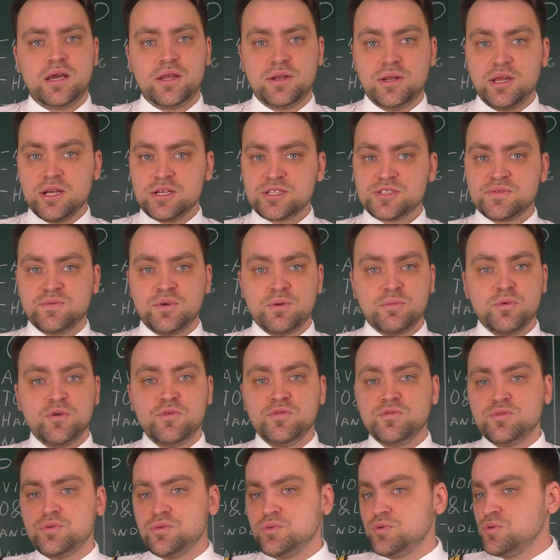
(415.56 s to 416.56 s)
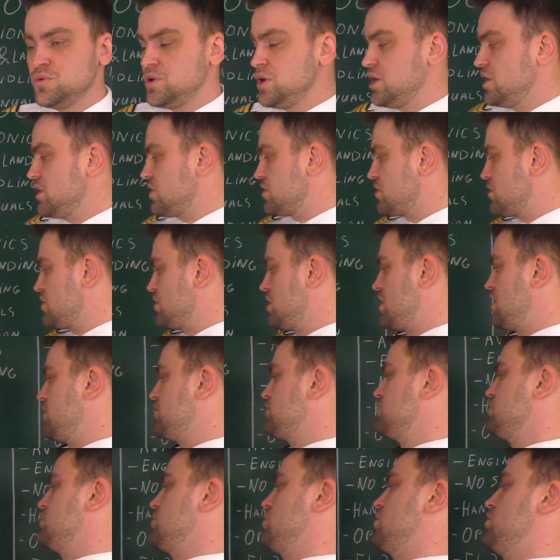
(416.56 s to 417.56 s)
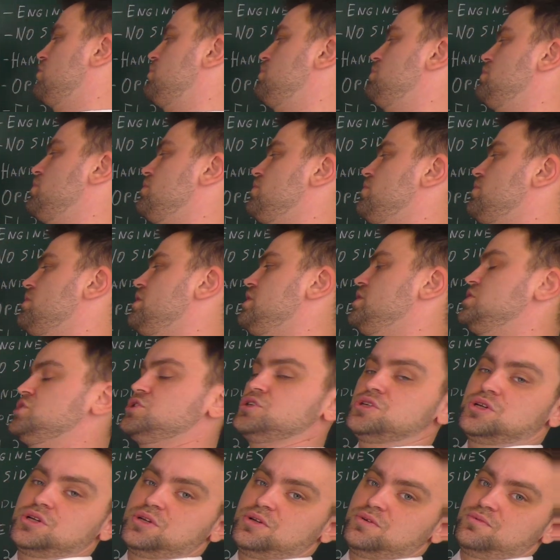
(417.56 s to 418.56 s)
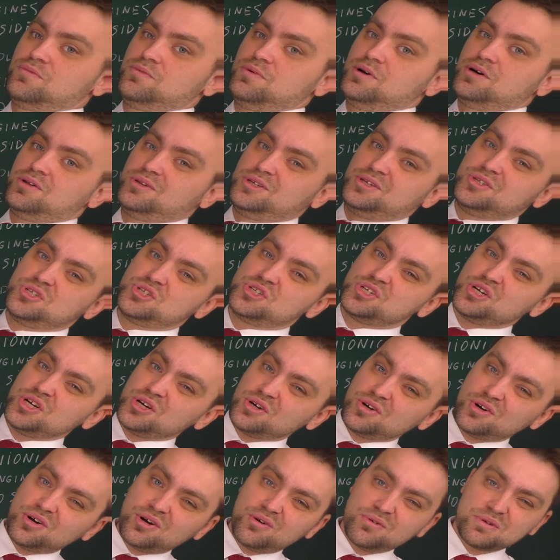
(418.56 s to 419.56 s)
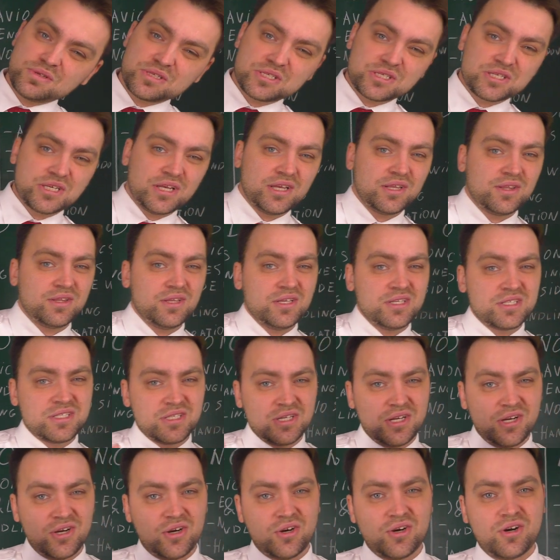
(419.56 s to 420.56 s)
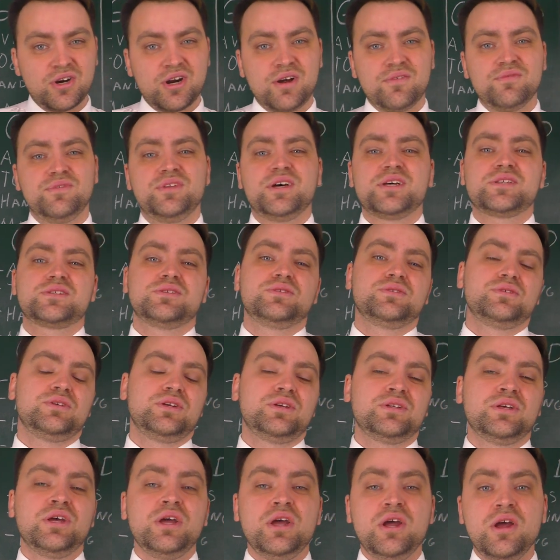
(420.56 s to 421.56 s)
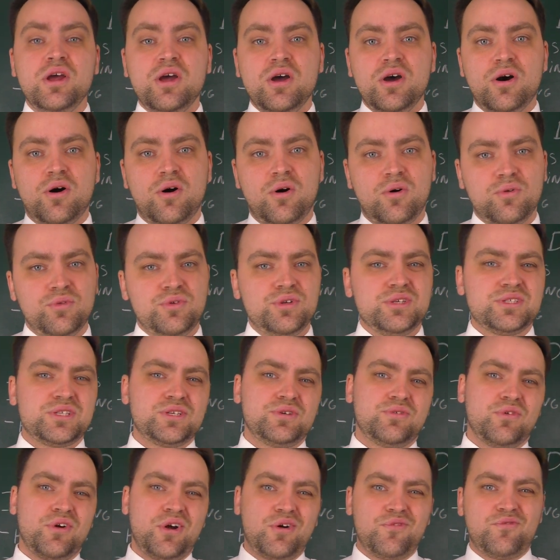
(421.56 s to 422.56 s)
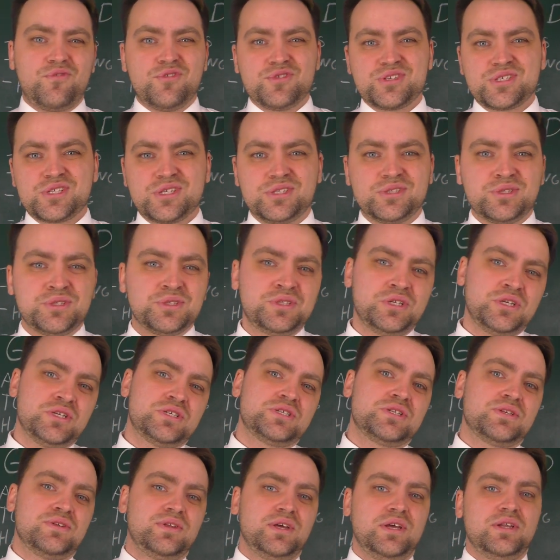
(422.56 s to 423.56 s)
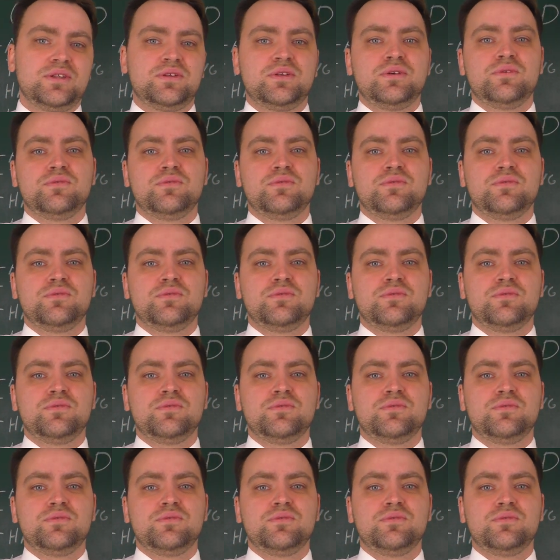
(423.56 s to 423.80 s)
And next we move to aircraft operation. Well, in general, I would say this aircraft doesn't need all these ground facilities that